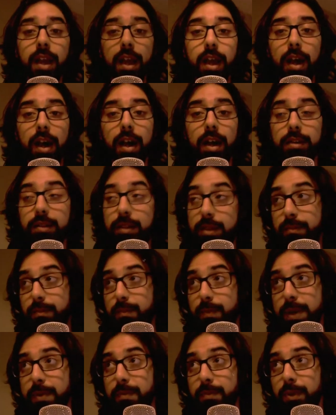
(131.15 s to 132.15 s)
uh,
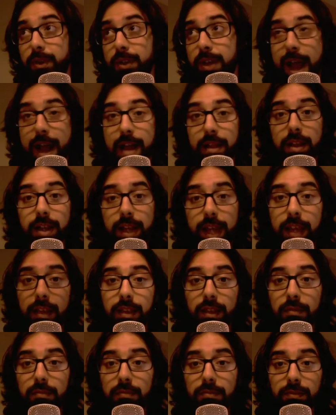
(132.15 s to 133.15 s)
we would
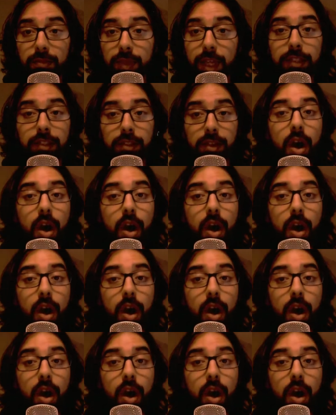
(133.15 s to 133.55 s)
allocate them less